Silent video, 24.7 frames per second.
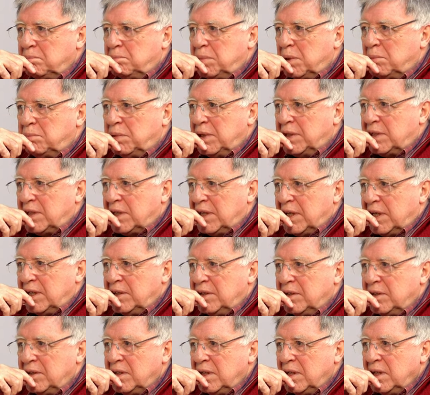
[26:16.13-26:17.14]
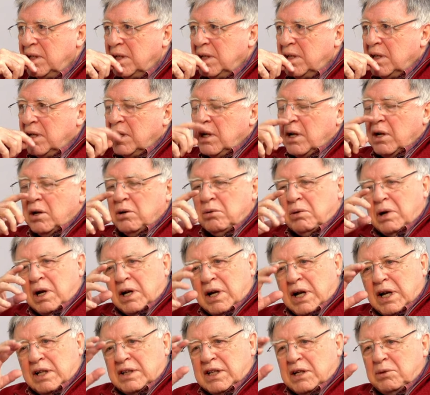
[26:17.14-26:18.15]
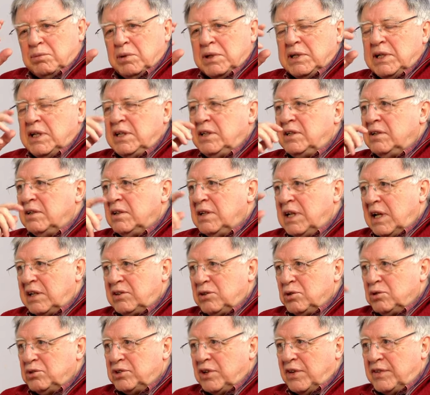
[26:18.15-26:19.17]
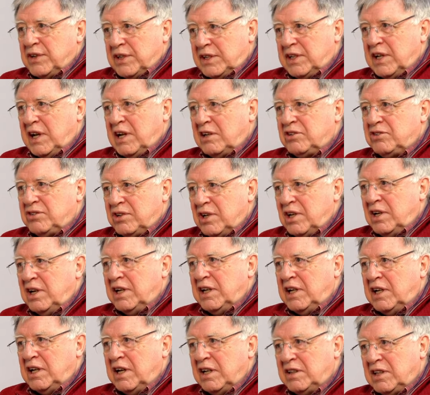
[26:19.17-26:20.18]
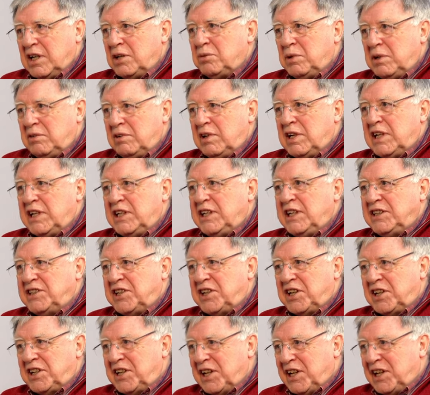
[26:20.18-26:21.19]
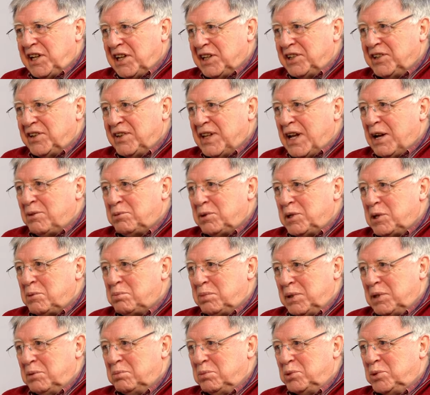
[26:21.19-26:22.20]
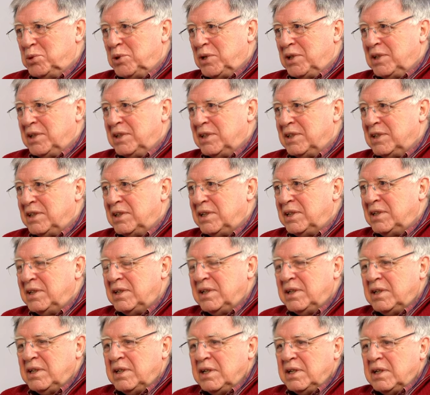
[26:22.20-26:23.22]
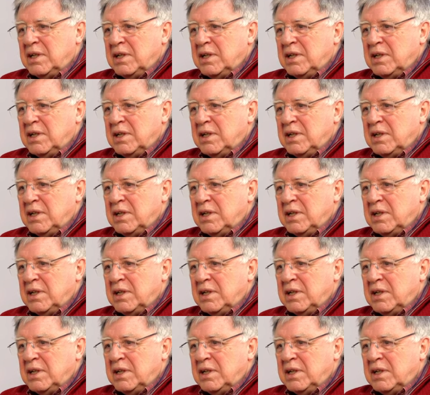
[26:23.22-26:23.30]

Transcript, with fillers: biblically. Yeah. Well, I think we need, like those other texts earlier, I think we really need to dig into that one a bit mm-hmm. more. Mm-hmm.